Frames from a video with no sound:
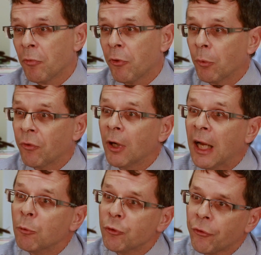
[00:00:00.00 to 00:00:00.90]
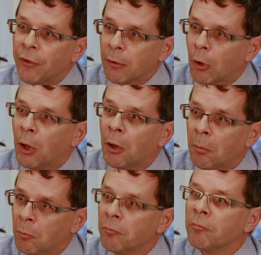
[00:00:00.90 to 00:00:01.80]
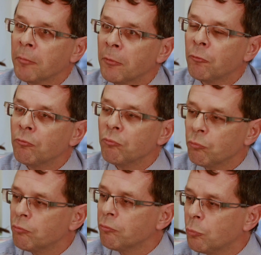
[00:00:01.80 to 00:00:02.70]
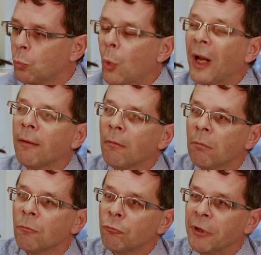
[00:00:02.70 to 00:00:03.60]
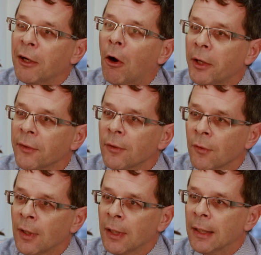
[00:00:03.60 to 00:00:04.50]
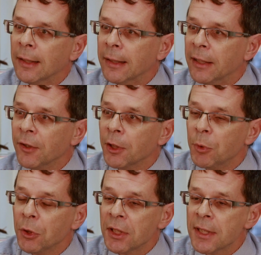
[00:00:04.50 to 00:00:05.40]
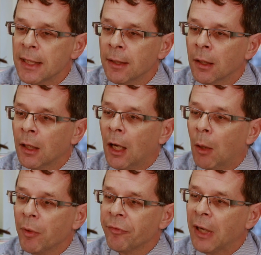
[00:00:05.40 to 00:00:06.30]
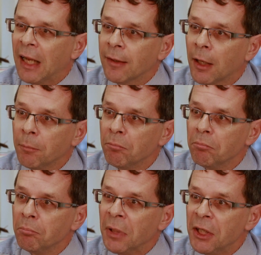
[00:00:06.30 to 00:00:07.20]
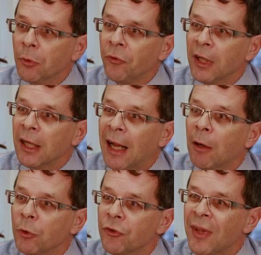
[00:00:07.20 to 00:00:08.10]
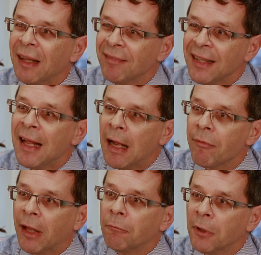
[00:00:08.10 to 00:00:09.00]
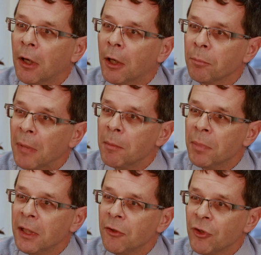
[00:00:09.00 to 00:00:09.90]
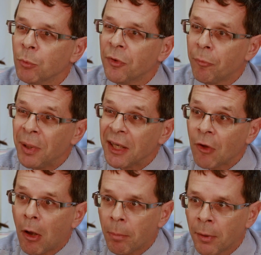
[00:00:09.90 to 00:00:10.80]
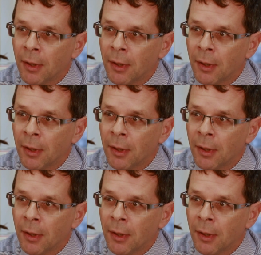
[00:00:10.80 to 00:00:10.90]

those are languages that are well regarded in the community. However, had I been using a language that didn't have that regard, maybe she would have picked up